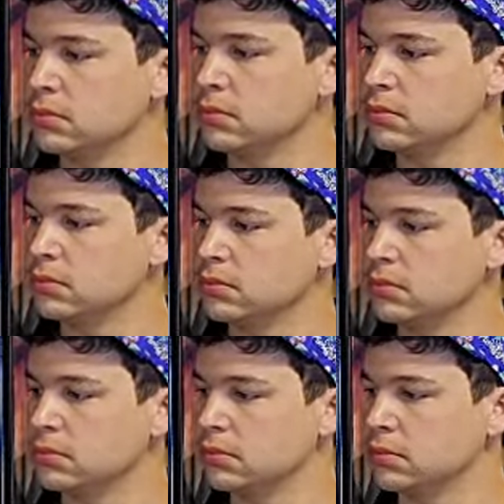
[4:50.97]

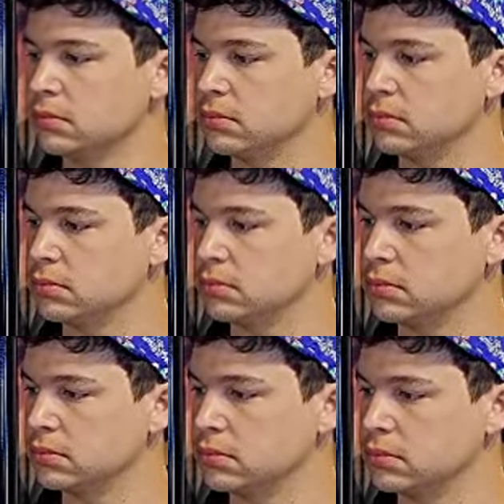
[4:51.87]

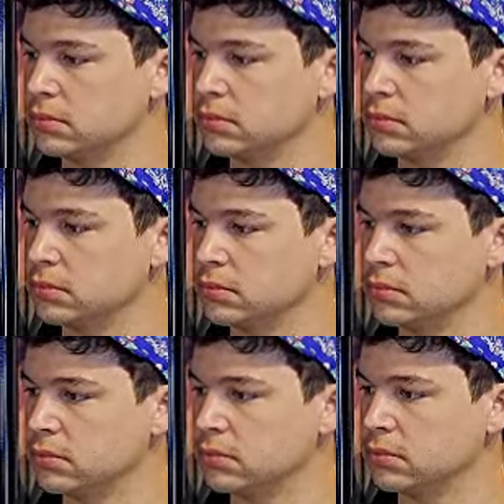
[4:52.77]

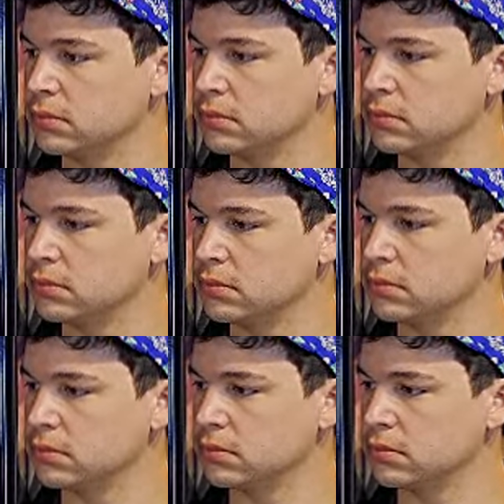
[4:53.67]

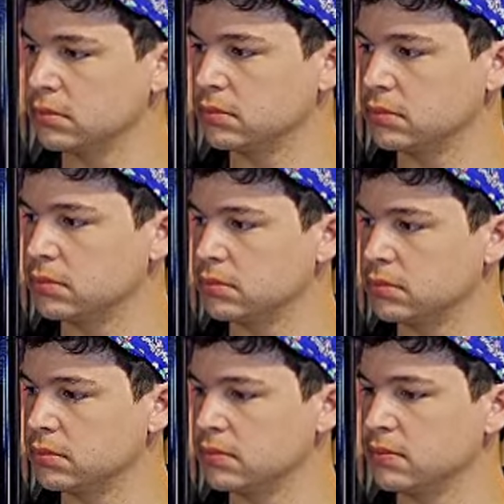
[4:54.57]

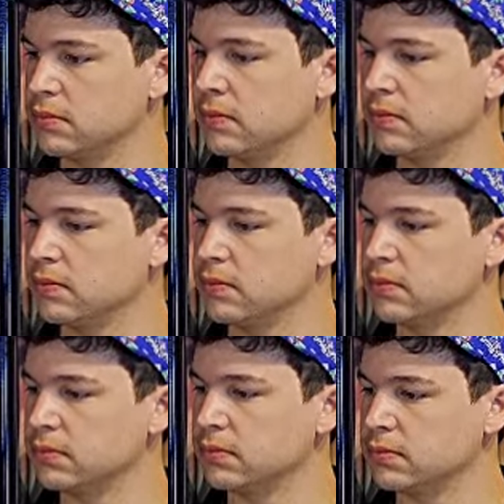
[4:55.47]

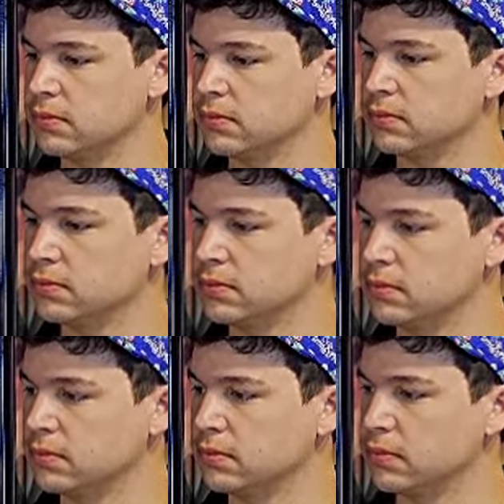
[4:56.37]

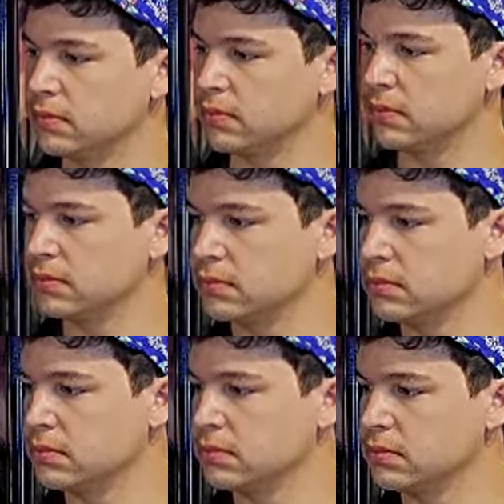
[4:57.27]

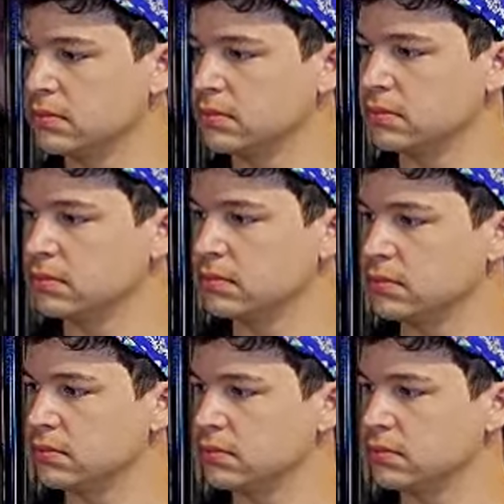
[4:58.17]
(not speaking)